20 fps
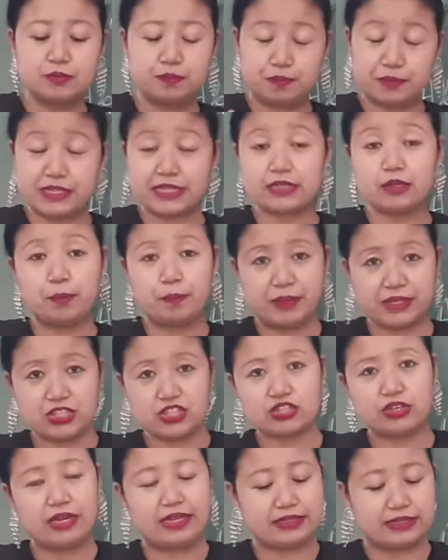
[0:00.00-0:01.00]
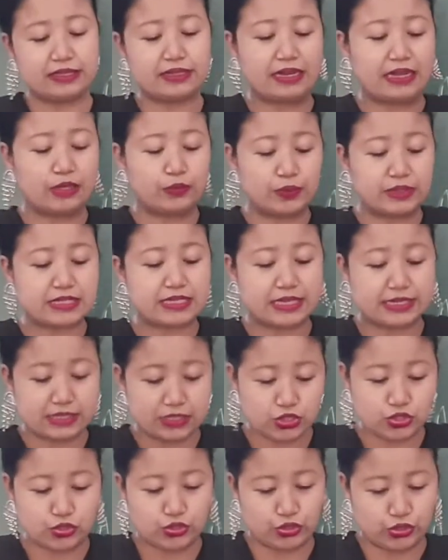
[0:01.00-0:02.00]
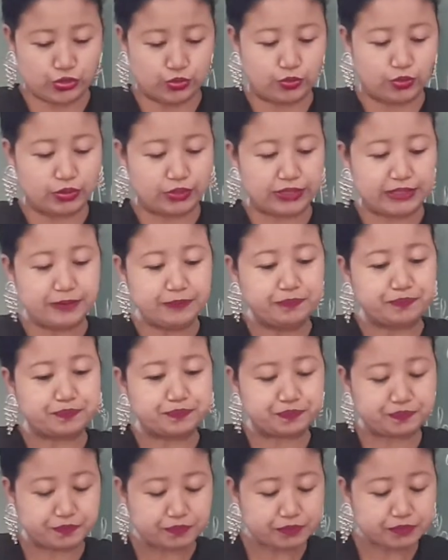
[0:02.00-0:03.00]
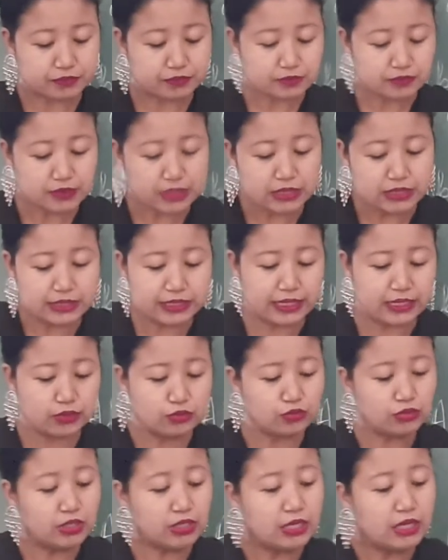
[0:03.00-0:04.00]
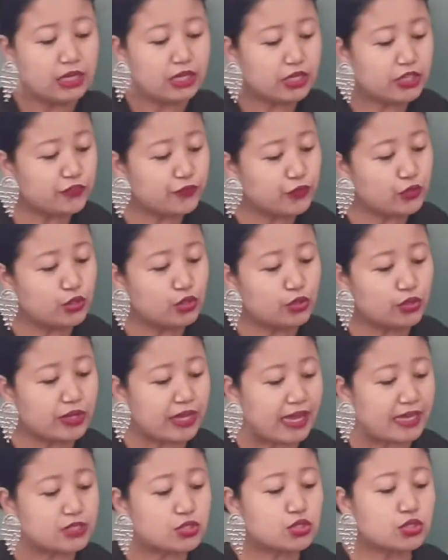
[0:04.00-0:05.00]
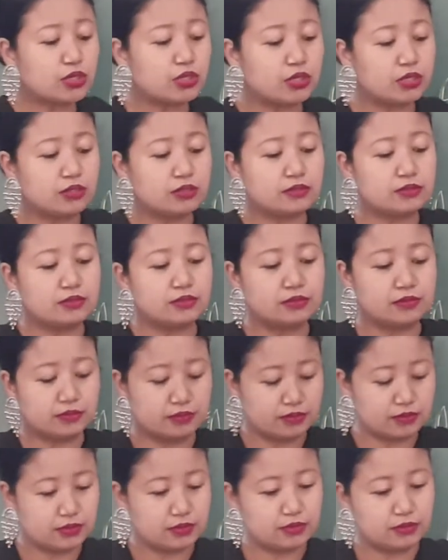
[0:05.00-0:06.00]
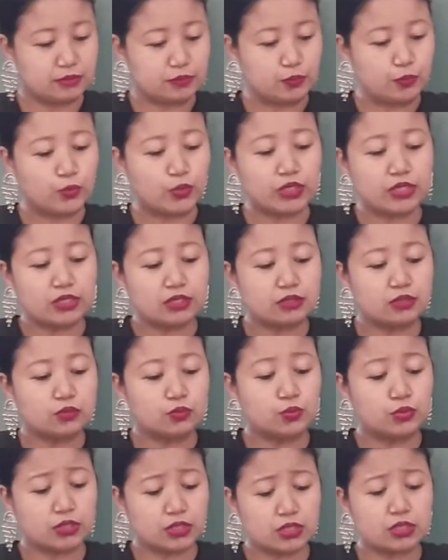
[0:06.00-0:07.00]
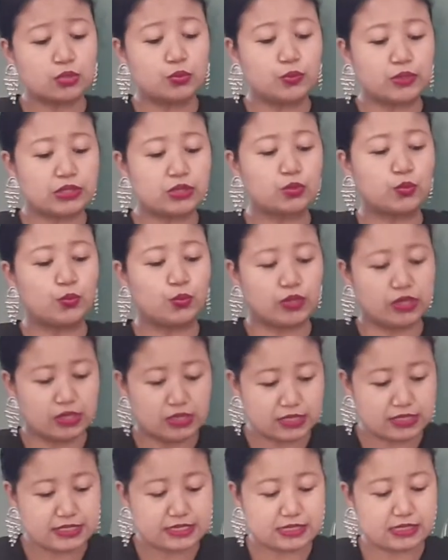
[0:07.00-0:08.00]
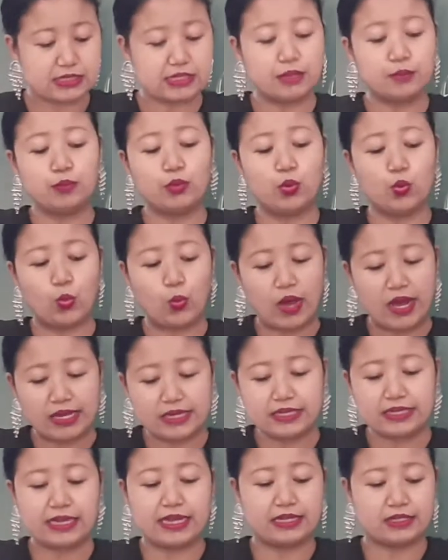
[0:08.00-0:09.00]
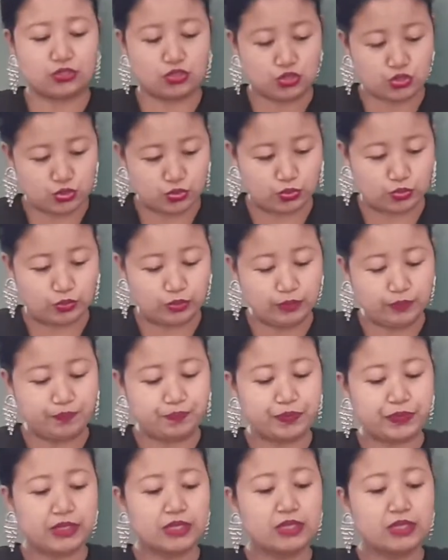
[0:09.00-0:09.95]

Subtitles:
take a picture and then I will send it to you. Okay, now if you look at work with words number 1 and 2,